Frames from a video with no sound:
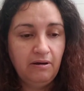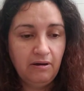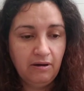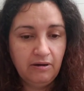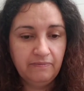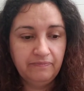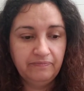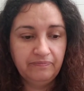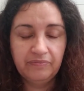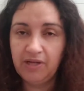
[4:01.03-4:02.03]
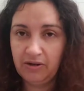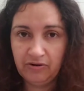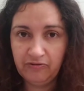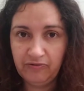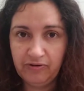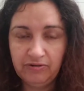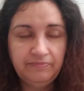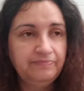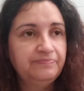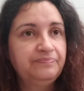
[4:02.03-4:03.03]
not hurtful,
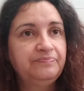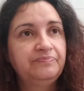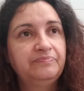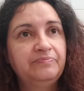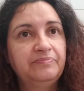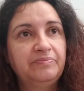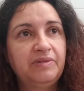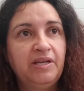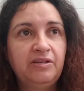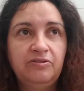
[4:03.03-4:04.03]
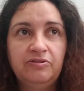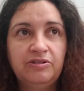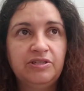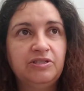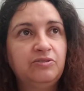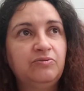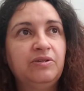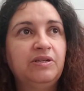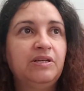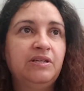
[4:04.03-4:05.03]
and you're just
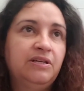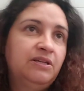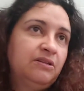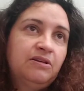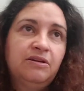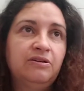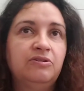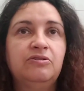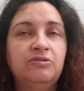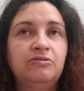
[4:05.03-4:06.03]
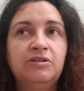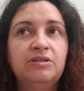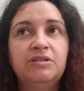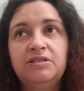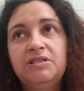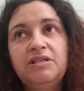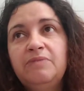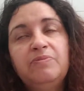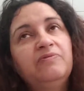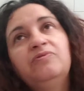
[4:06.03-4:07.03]
doing it in the, you know, because it's
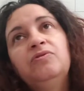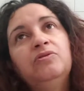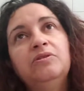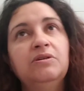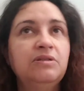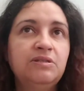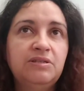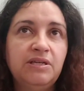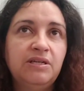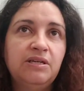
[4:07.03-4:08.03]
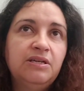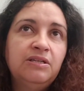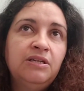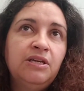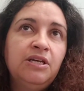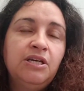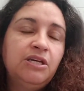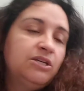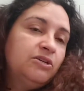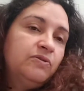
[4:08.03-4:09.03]
April Fool's and
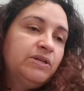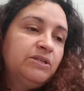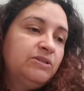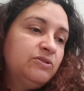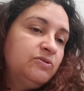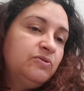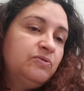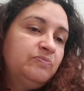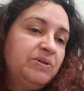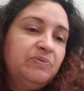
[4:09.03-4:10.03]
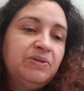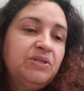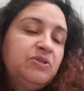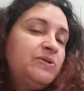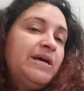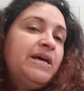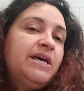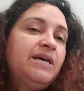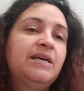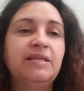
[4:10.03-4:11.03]
you want to do, be with the
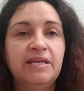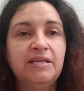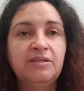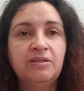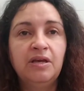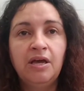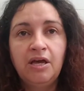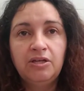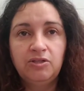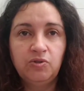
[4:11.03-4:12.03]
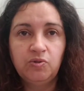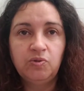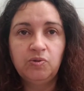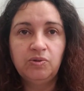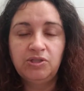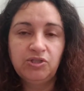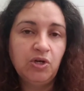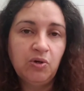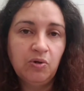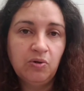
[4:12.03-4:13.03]
trend and do a
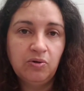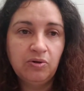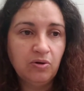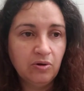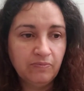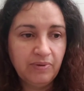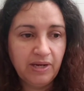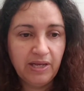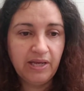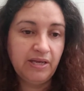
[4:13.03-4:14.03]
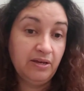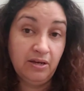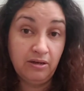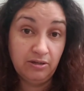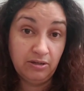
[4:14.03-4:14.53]
joke or play